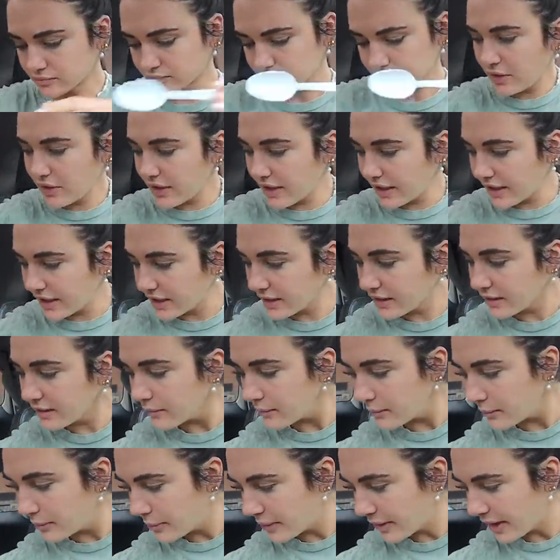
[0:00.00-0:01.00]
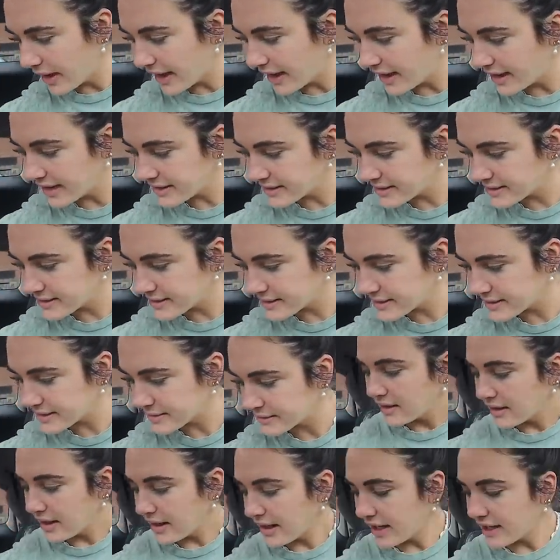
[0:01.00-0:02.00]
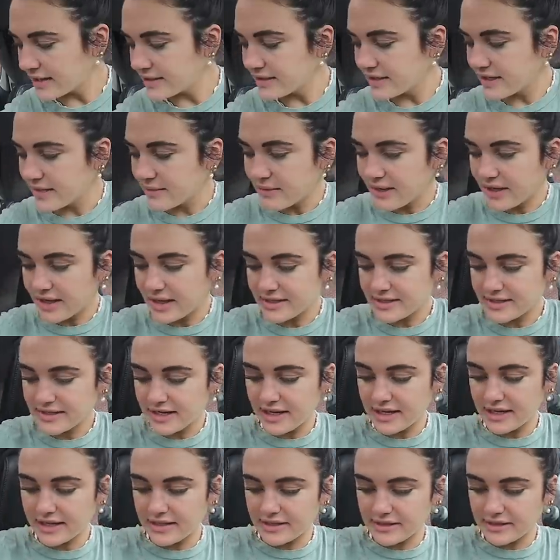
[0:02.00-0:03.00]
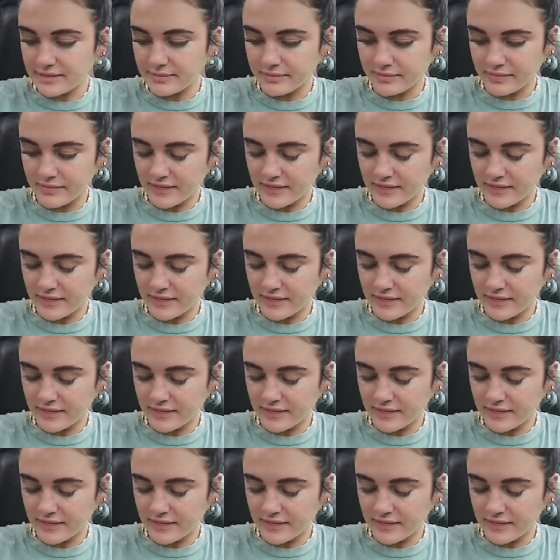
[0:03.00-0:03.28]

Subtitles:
pudding, but I had to get my acai.